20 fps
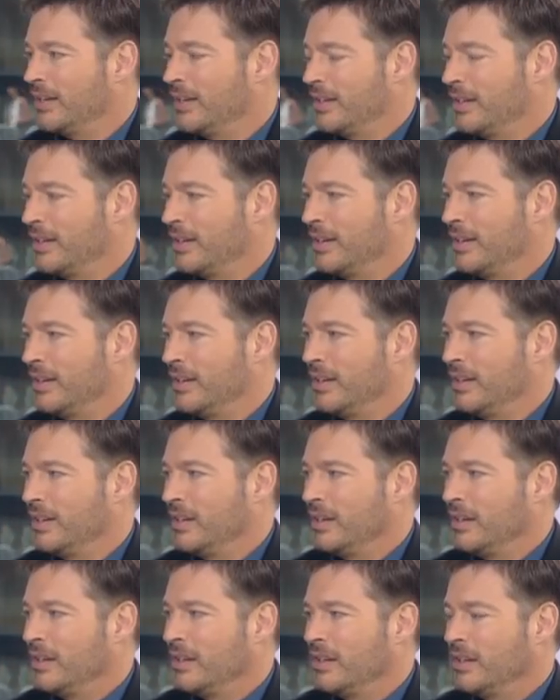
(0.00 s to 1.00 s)
exactly
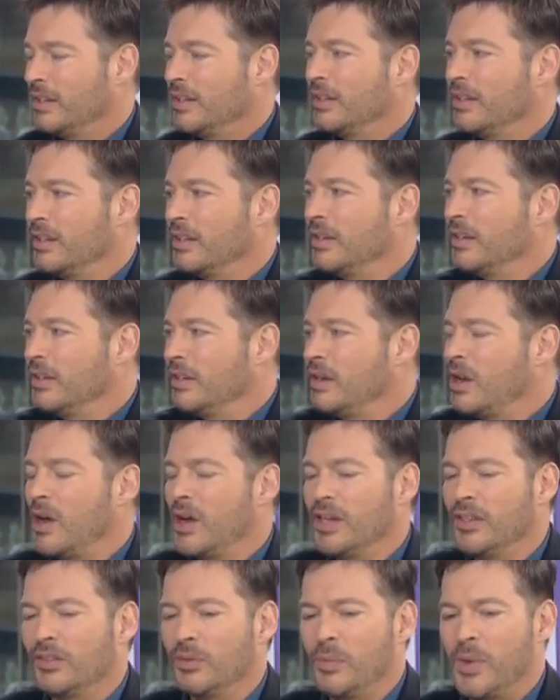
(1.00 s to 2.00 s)
as he's always sounded. No,
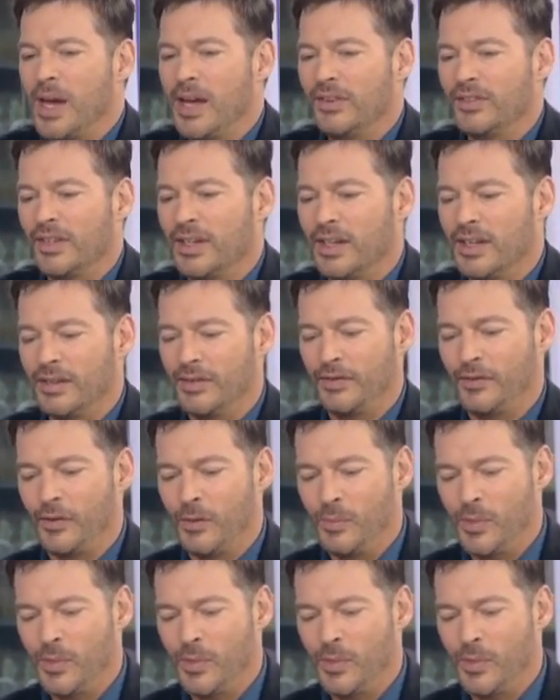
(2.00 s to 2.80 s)
he's amazing. And for